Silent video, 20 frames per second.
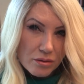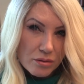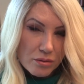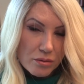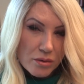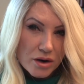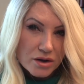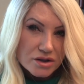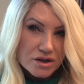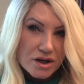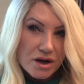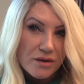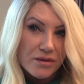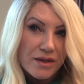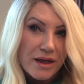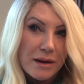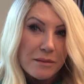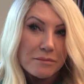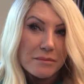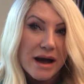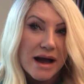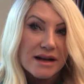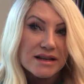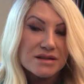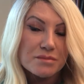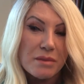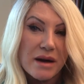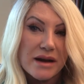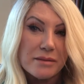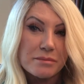What do you think Max
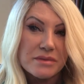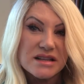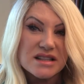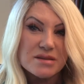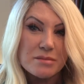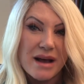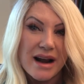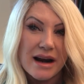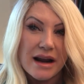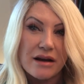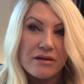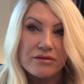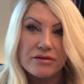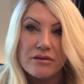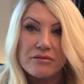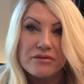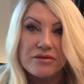might be smelling from